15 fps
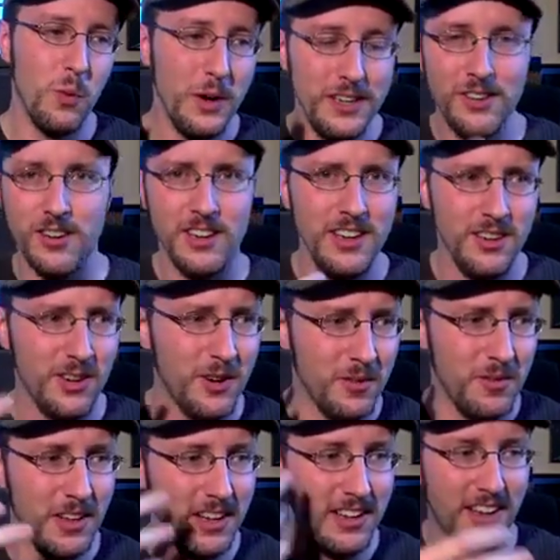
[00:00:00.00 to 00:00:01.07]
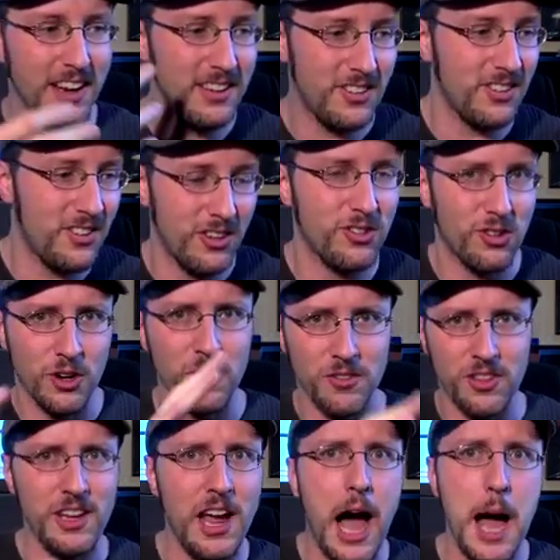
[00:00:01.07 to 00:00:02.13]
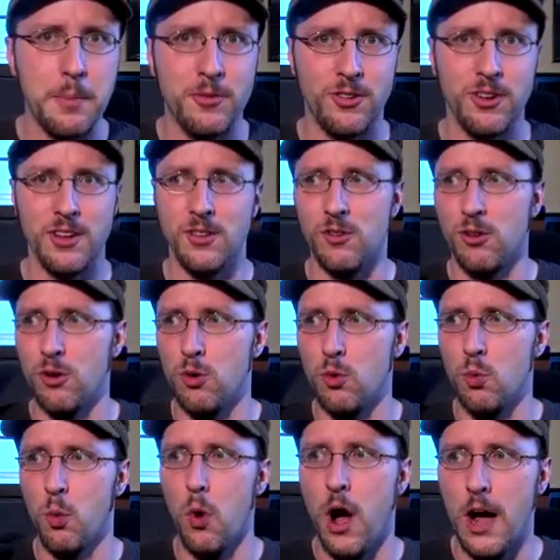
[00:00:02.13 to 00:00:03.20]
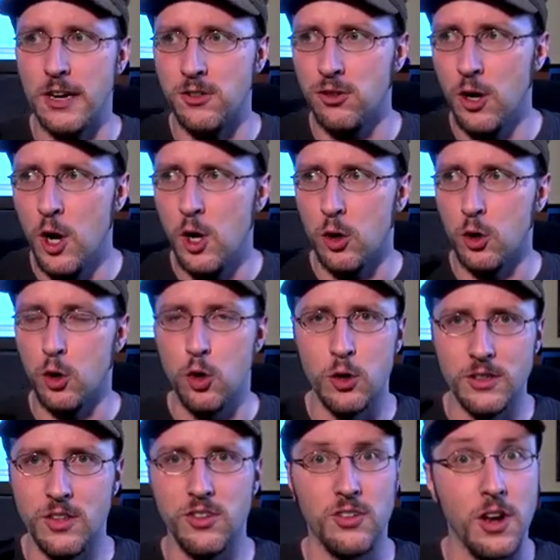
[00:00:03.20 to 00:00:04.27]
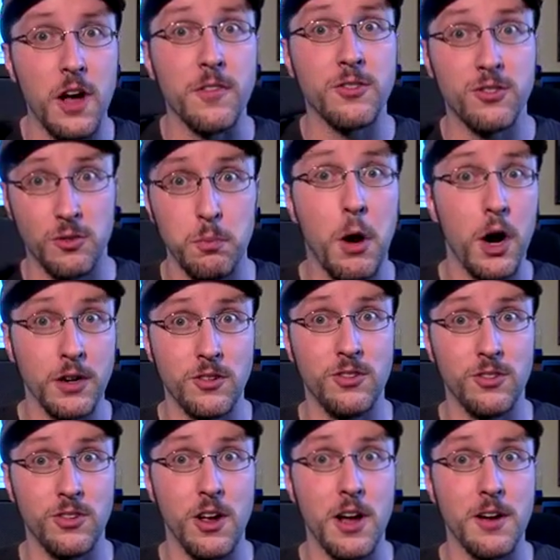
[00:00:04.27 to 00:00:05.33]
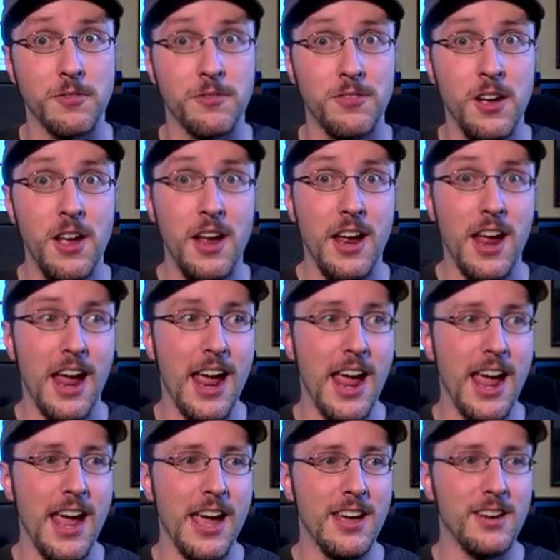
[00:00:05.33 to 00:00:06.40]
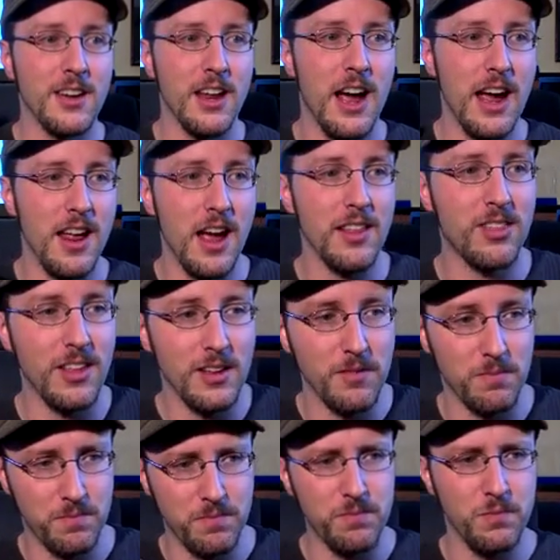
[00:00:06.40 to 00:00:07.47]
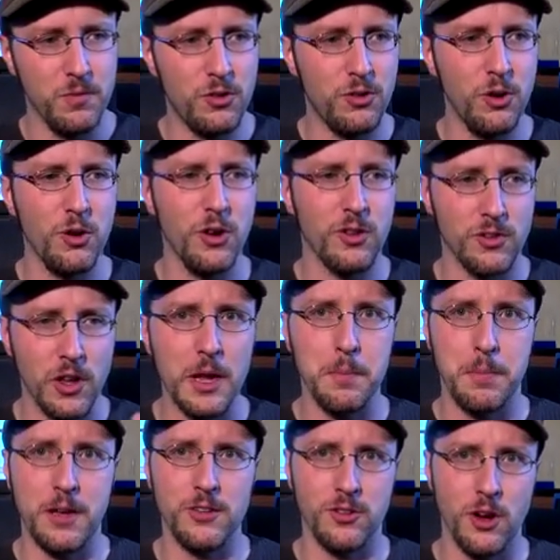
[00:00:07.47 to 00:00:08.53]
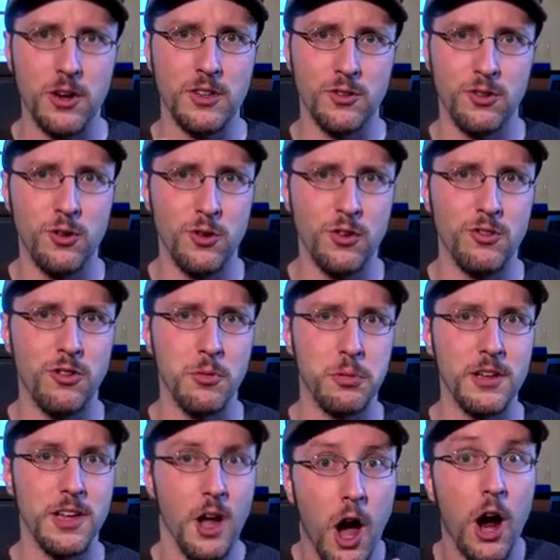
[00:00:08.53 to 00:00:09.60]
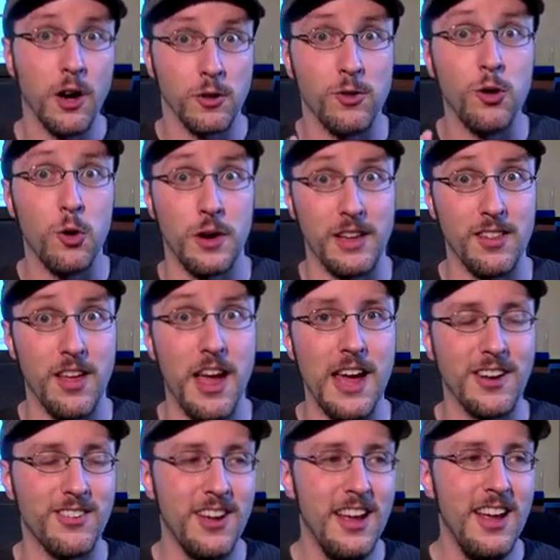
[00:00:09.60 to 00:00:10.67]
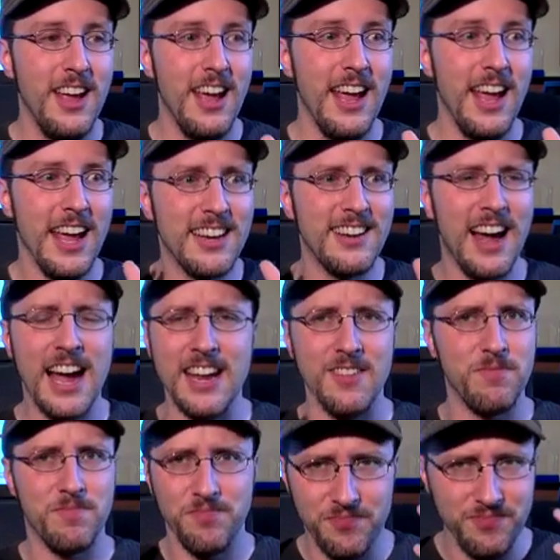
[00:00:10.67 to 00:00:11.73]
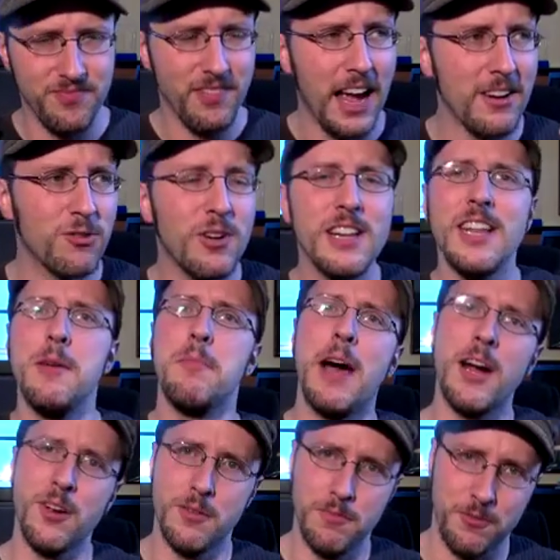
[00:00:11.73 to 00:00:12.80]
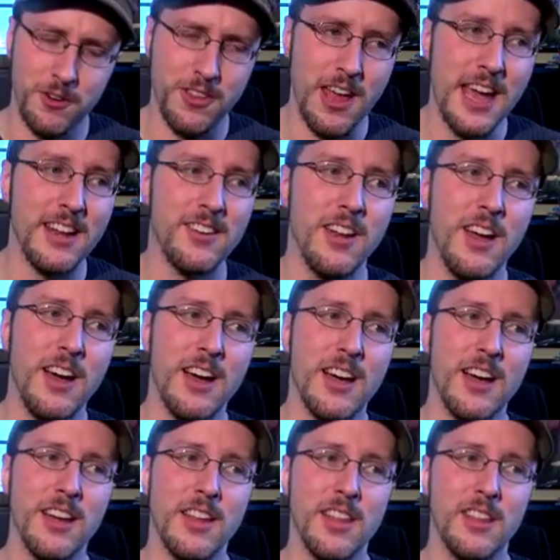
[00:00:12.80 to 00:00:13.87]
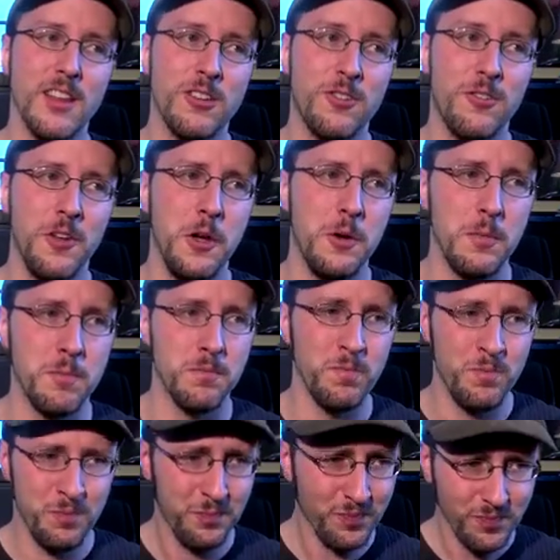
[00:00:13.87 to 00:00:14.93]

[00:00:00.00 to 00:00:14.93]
you know, kids deserve the option to watch good stuff, smart stuff. And I think studios like Pixar and Studio Ghibli are doing that. And I really admire them for that. This film,